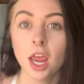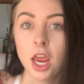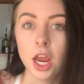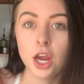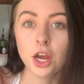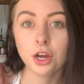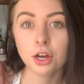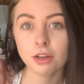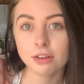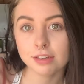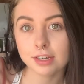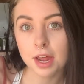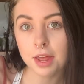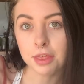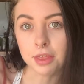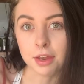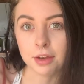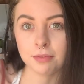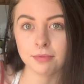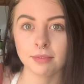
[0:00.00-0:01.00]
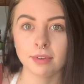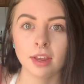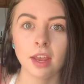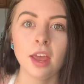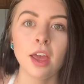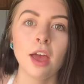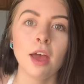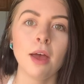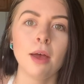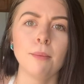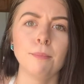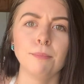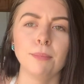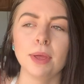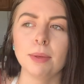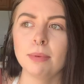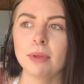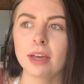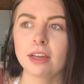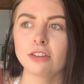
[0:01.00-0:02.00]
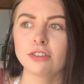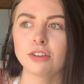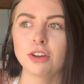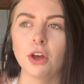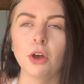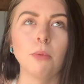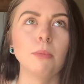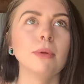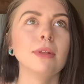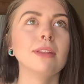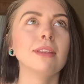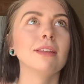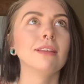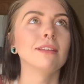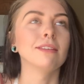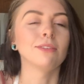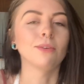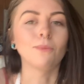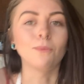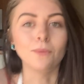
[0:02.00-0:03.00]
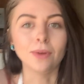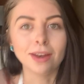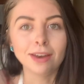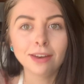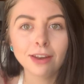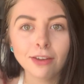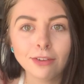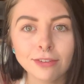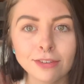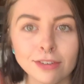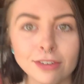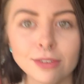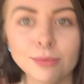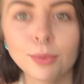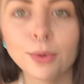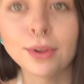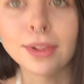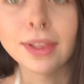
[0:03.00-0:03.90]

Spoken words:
here goes nothing. Maybe I should open this window so there's more